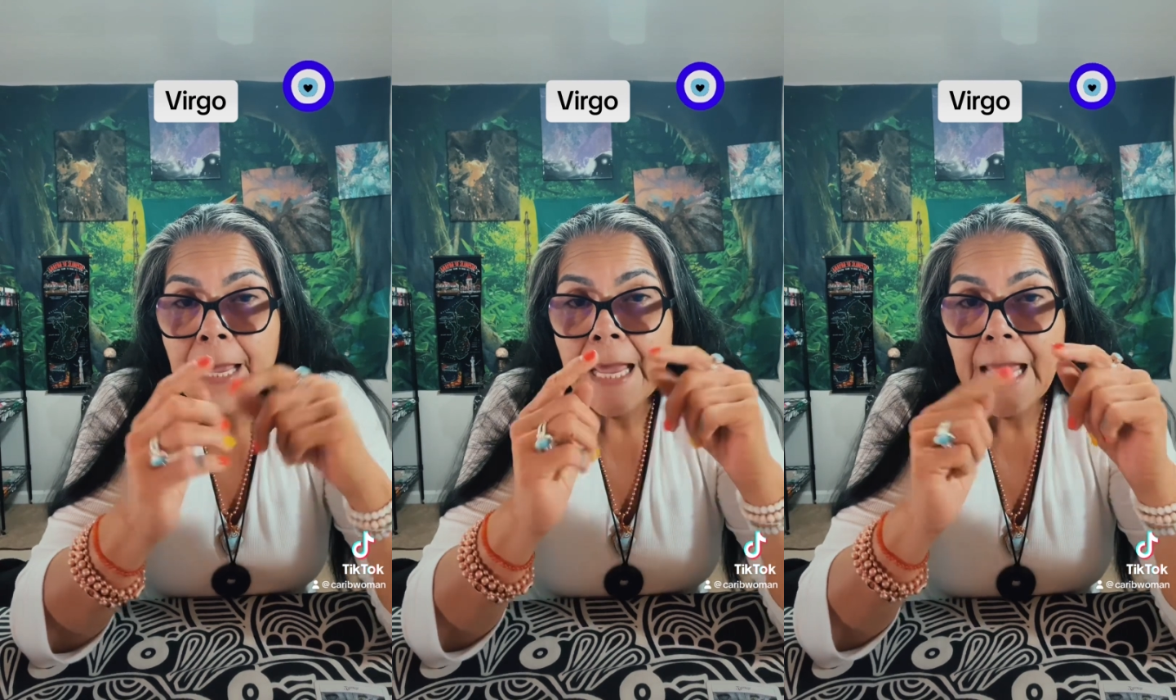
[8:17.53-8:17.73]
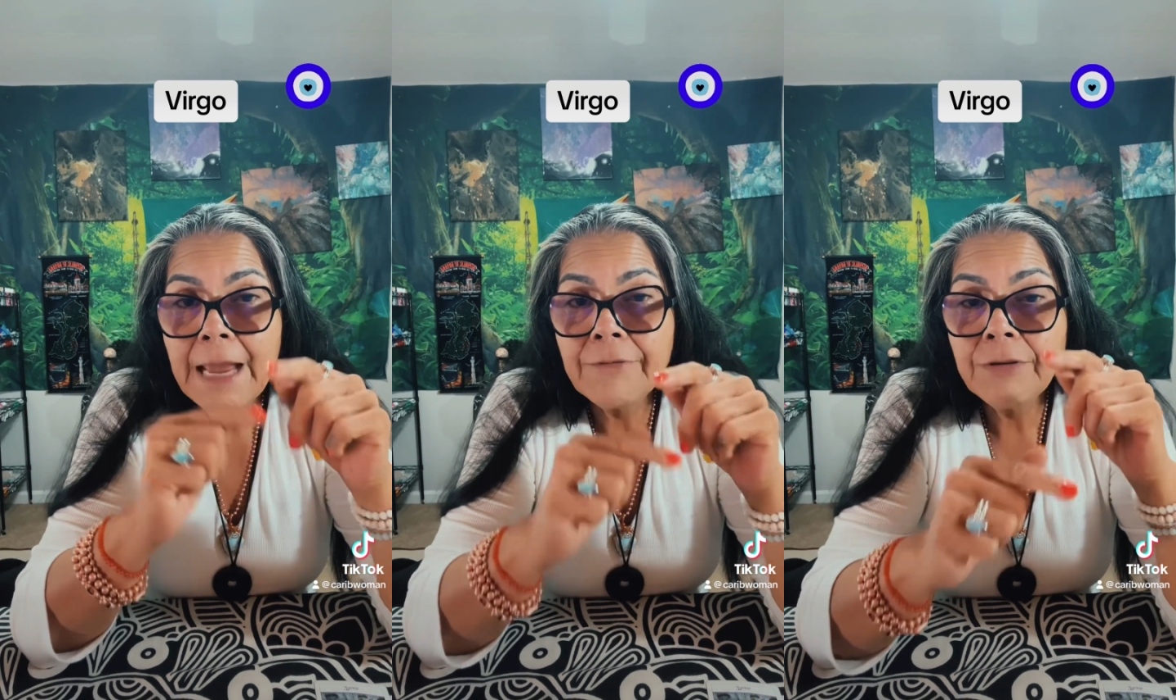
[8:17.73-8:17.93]

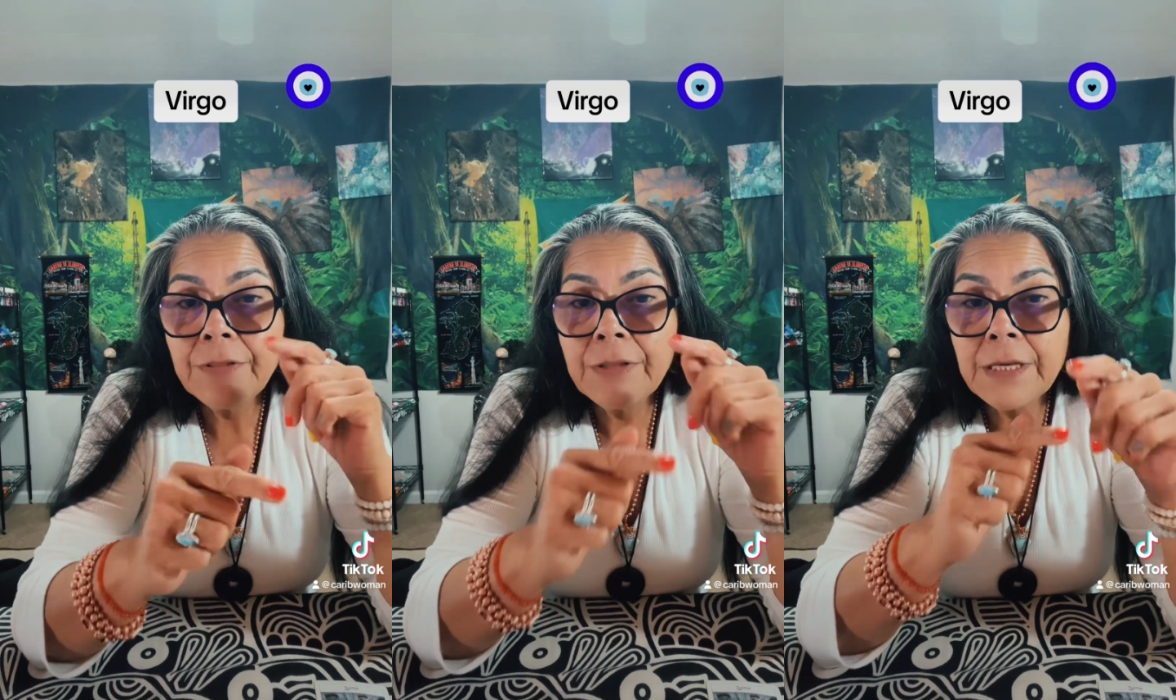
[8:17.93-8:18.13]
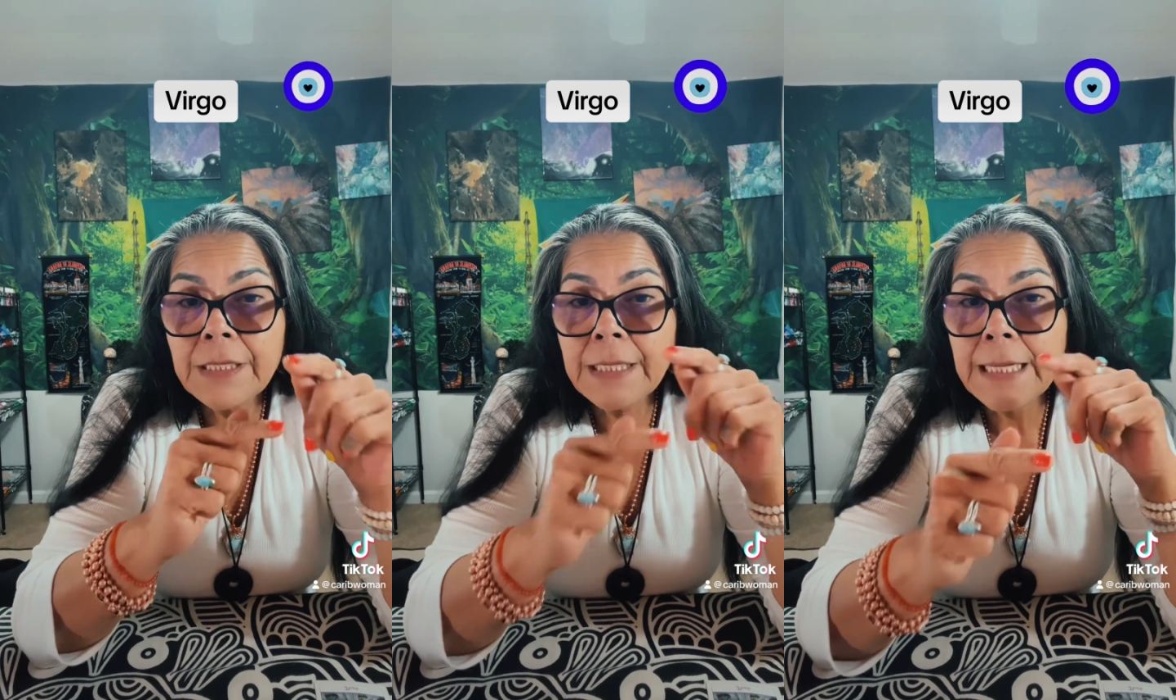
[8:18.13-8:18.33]

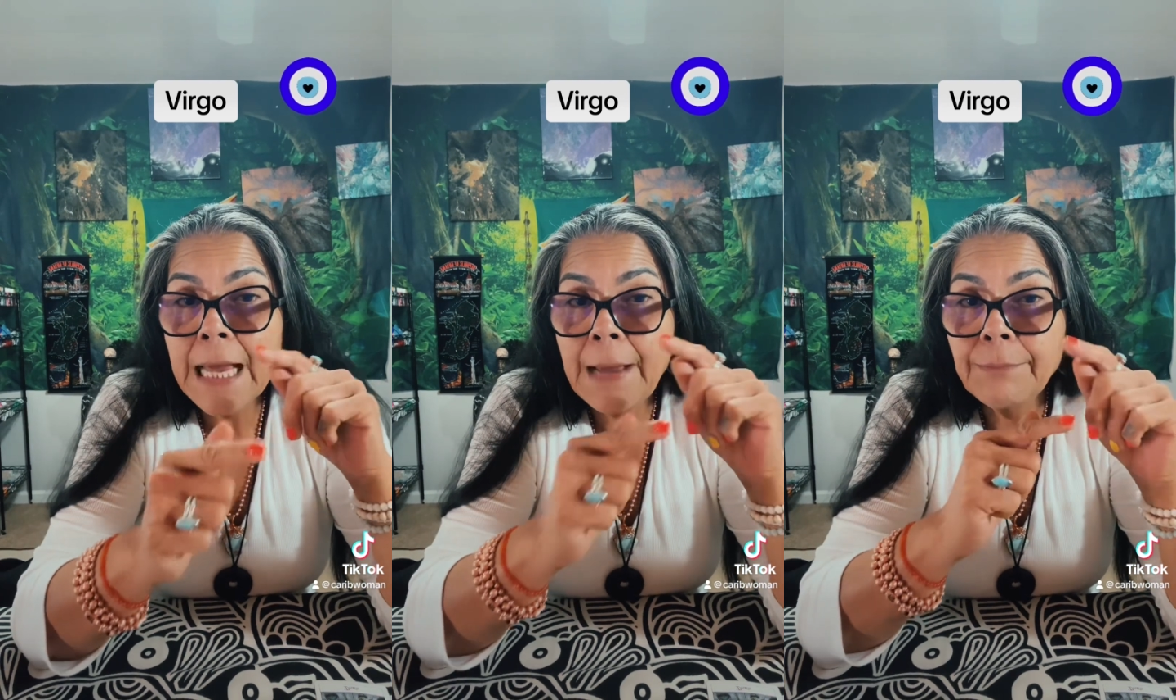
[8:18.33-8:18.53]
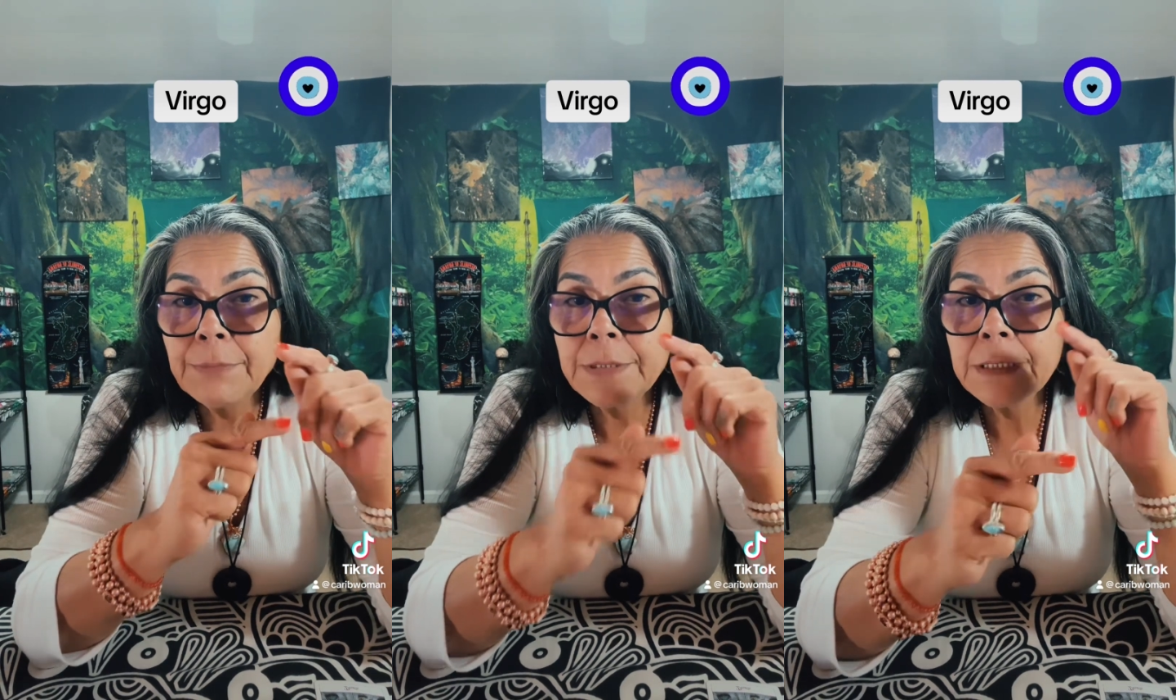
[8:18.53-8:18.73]
Everything that
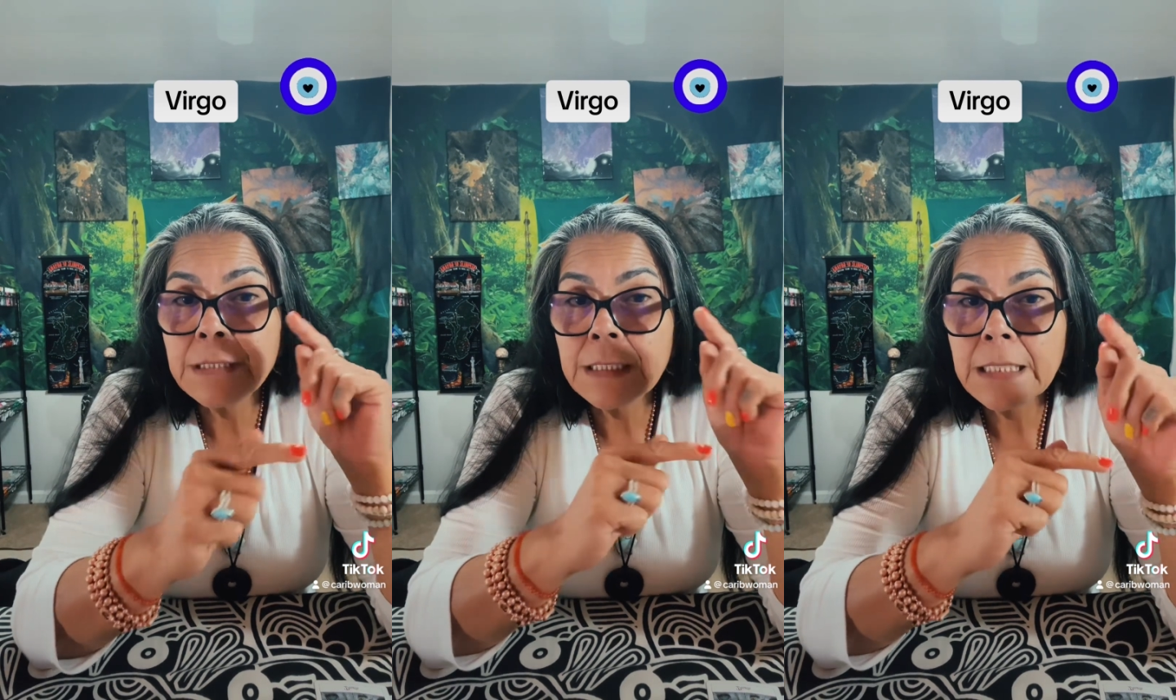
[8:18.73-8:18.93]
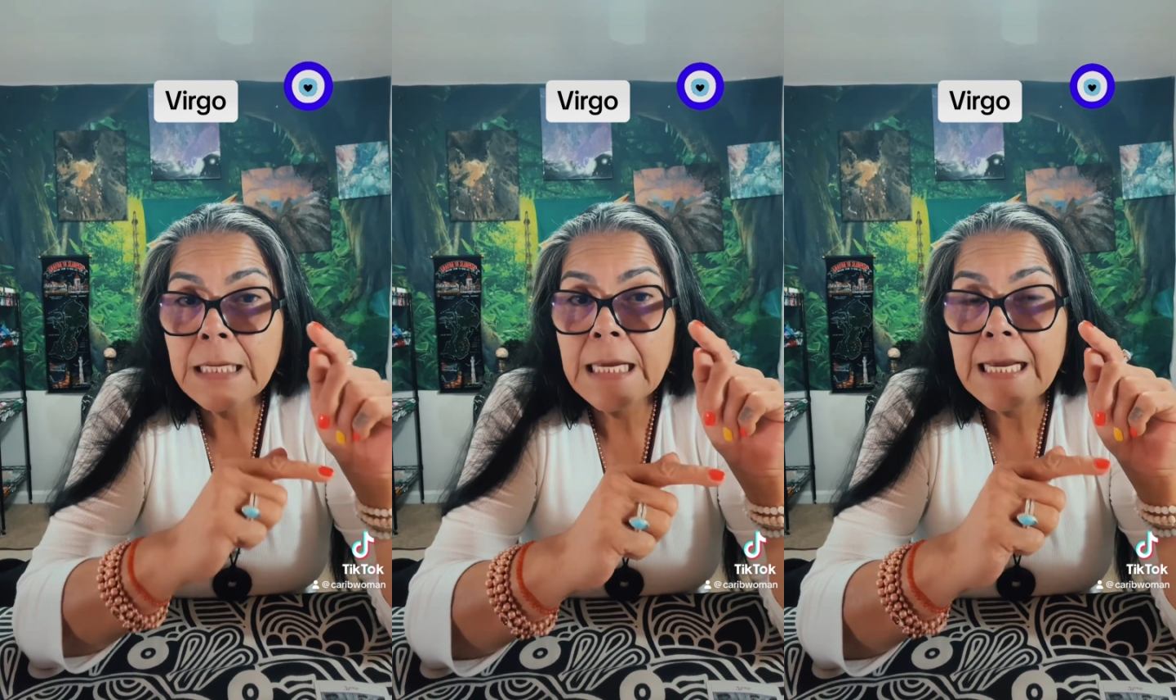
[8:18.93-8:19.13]
happens
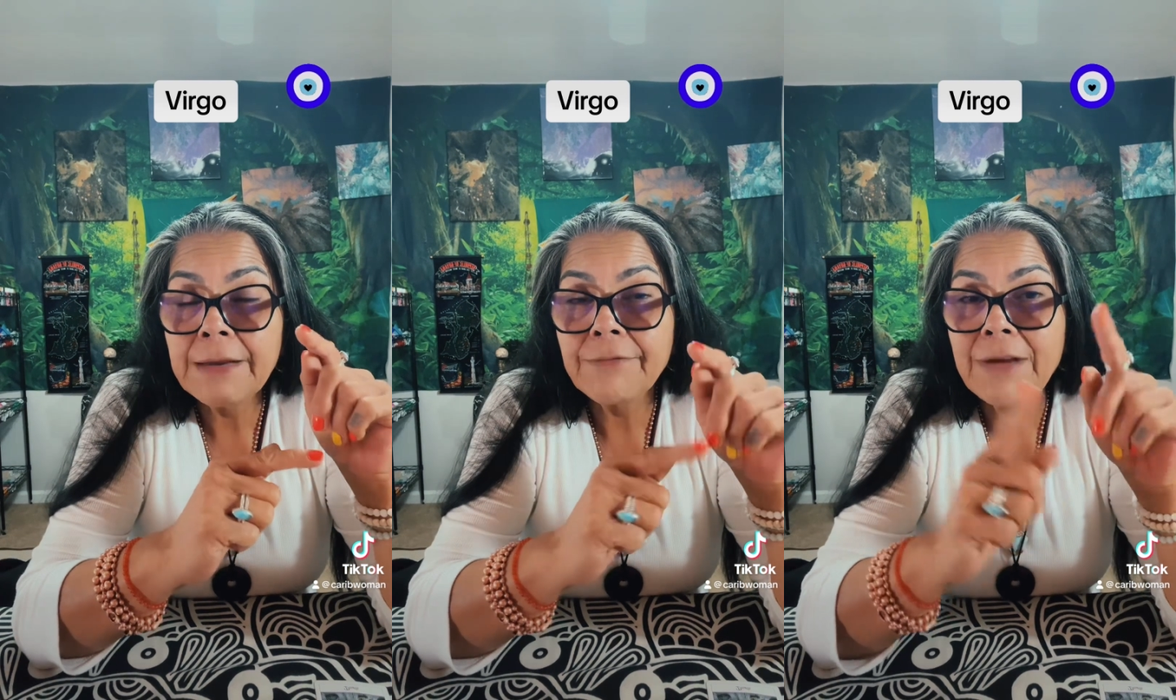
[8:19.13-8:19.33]
in life